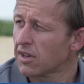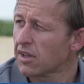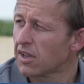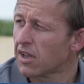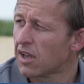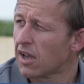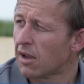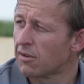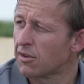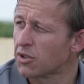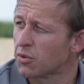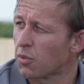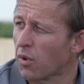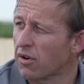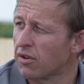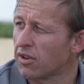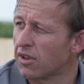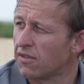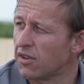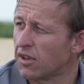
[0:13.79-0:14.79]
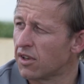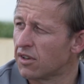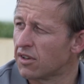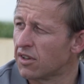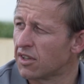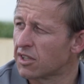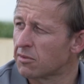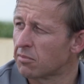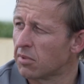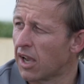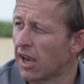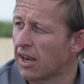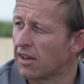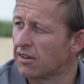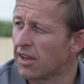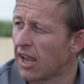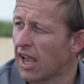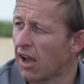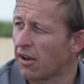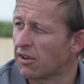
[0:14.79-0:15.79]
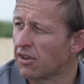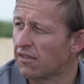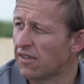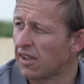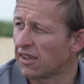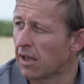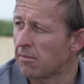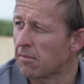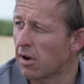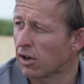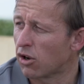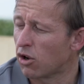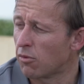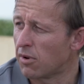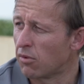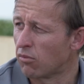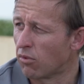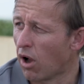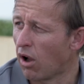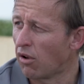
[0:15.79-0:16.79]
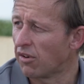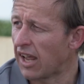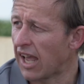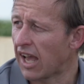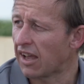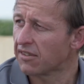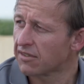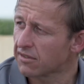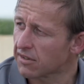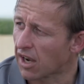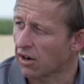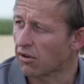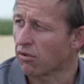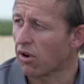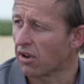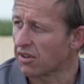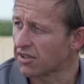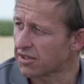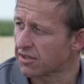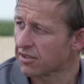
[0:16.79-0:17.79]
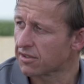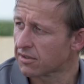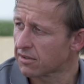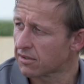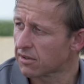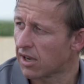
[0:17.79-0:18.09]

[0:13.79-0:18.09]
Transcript: I'm just wondering if you could explain how you think that could be rolled out across